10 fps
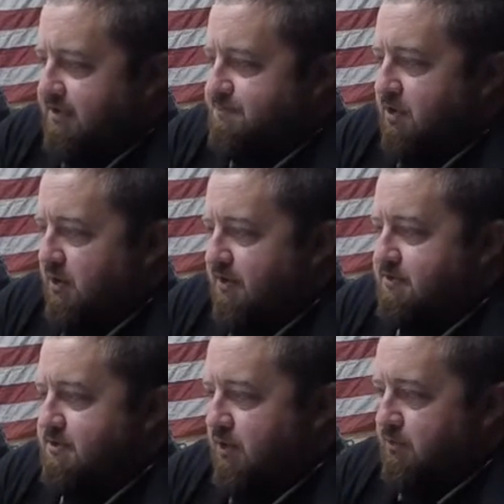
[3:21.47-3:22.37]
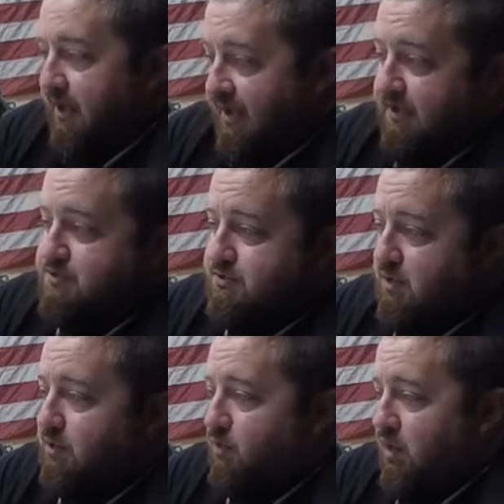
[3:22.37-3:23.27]
That's because the bag gets
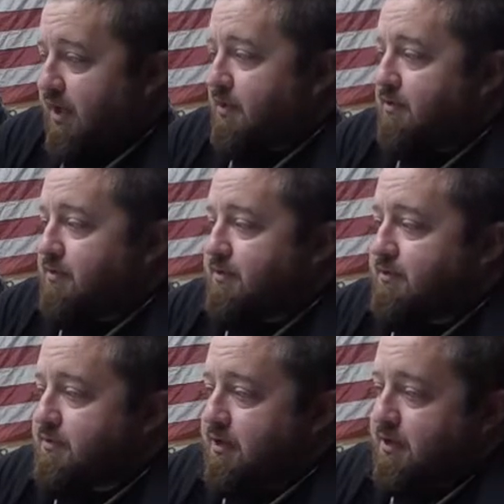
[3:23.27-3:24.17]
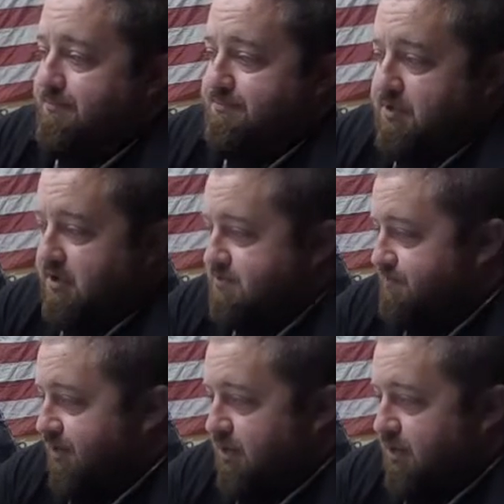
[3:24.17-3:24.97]
thrown around, gets